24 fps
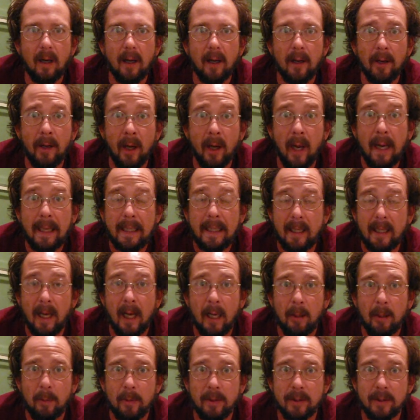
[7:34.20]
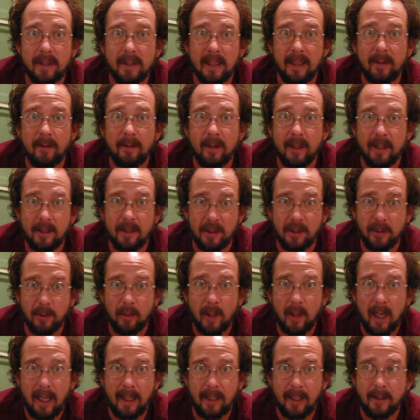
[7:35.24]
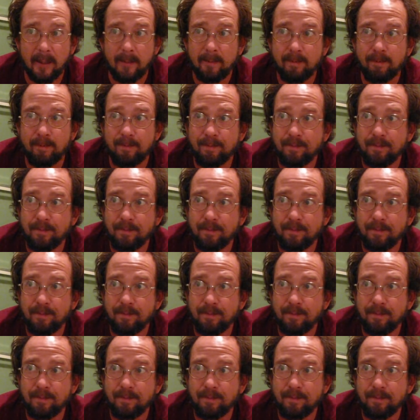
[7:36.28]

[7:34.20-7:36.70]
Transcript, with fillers: a 99% that is united.